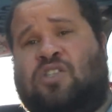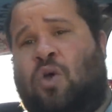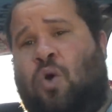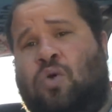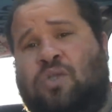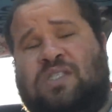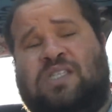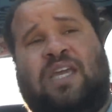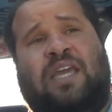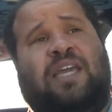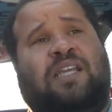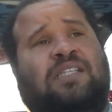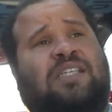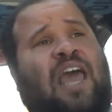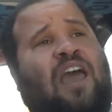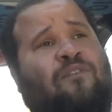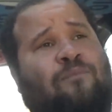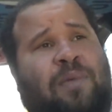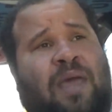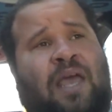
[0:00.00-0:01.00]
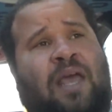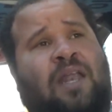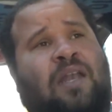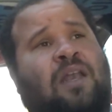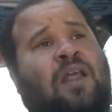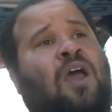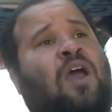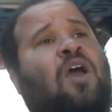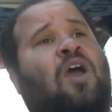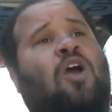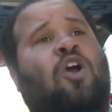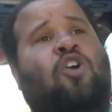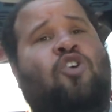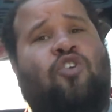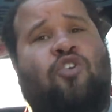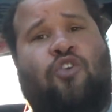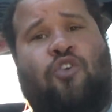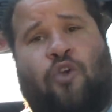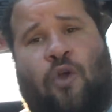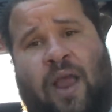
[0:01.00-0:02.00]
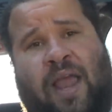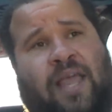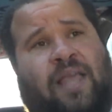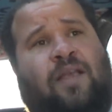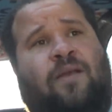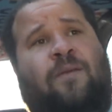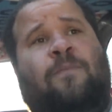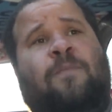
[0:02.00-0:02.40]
Those things have been great.